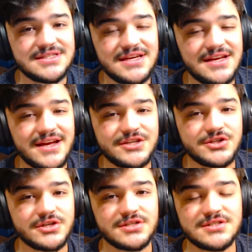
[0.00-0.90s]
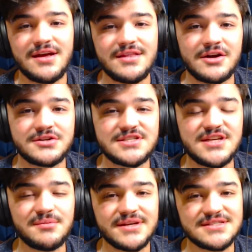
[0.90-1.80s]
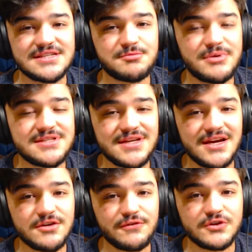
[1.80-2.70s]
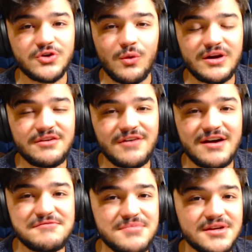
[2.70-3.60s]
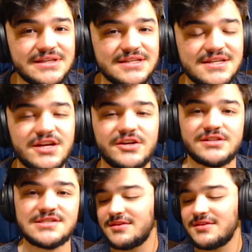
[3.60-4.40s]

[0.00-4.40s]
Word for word: teenagers that are siblings that's been together for 25 million years,